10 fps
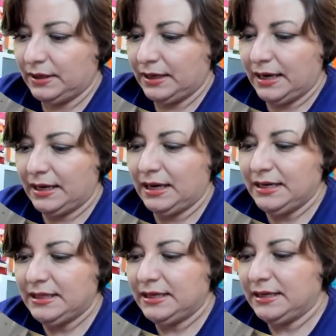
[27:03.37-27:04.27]
And I
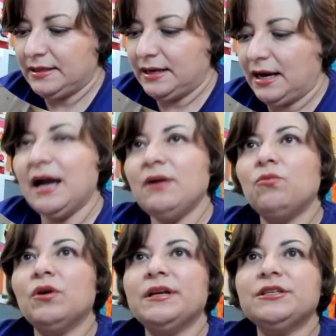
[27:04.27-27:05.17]
think that I
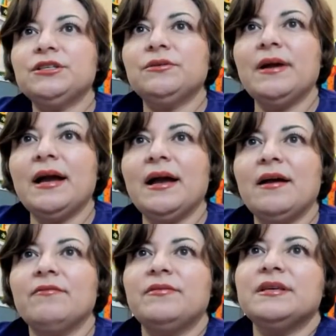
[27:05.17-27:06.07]
want to
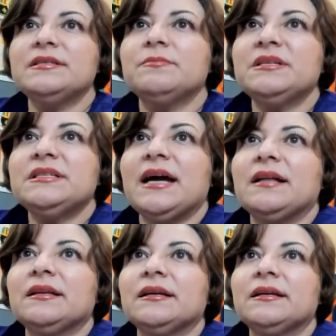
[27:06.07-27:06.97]
have this
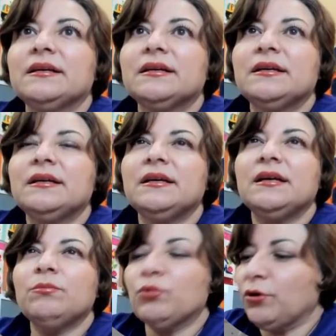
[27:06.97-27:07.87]
metallic
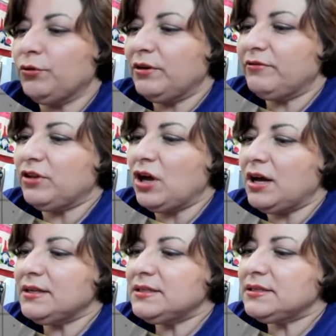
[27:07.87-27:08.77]
embroidery
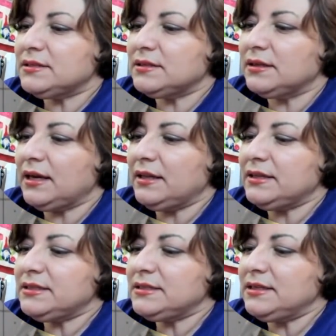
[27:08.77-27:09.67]
floss, and
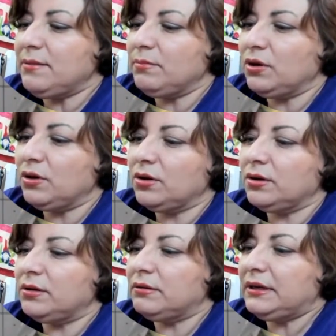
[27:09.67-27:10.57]
this is
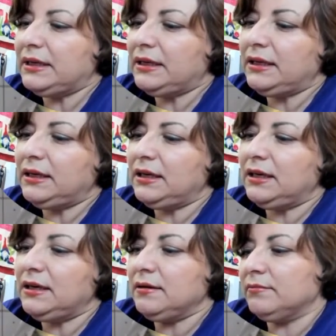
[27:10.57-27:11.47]
number
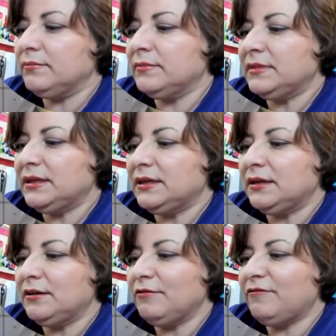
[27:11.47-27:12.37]

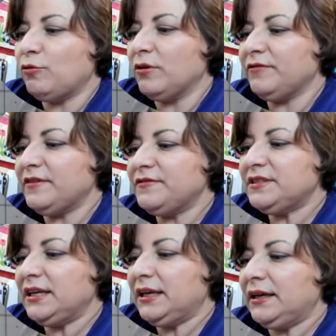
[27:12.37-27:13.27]

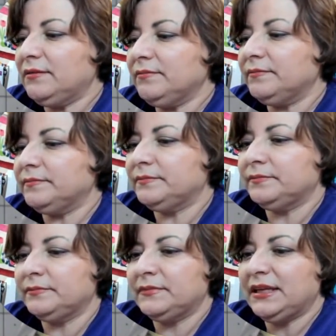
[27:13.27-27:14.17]
E415,
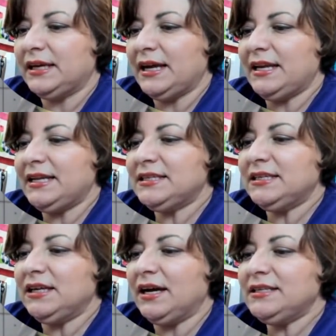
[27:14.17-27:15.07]
and it's a
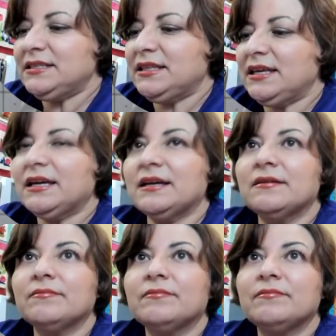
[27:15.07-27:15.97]
nice thick
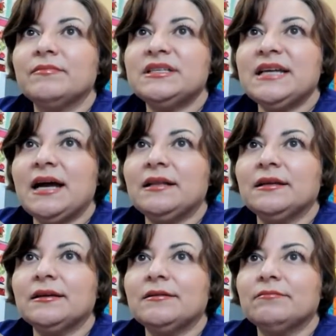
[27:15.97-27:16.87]

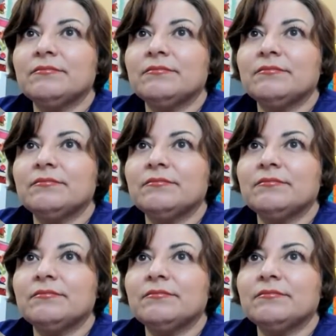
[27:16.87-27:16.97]
metallic